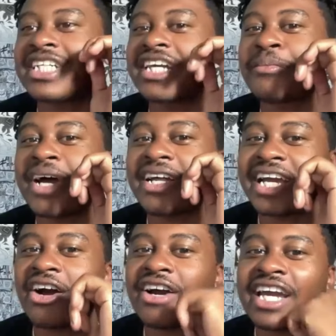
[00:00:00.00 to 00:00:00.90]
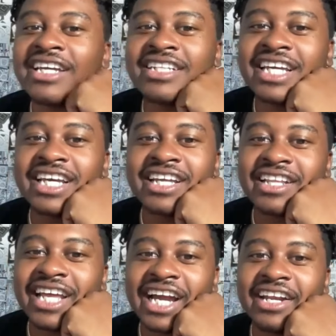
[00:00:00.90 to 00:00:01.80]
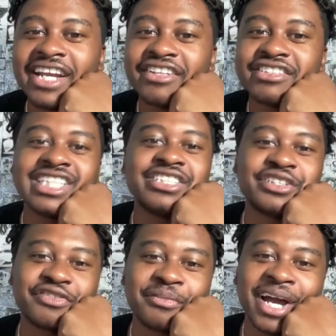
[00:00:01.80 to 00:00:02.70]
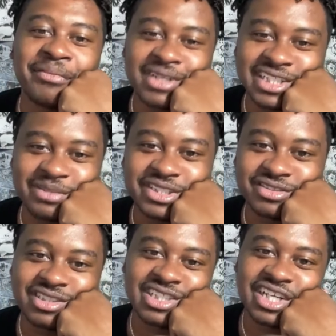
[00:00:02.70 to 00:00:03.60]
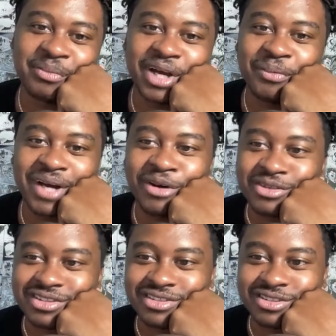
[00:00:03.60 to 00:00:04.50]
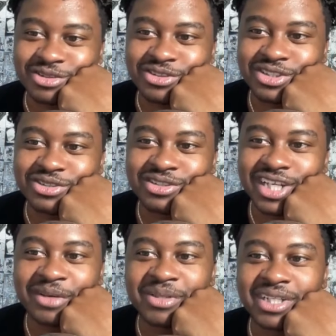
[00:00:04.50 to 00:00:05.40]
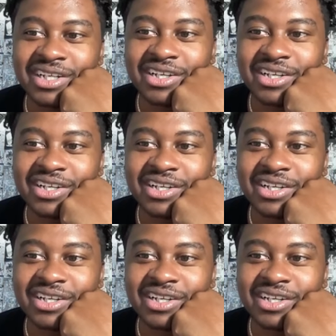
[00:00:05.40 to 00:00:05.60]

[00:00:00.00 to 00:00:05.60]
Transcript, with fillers: thinking about like, okay, they get like another teacher from Abbott Elementary to come help out with your school too. That would be cool.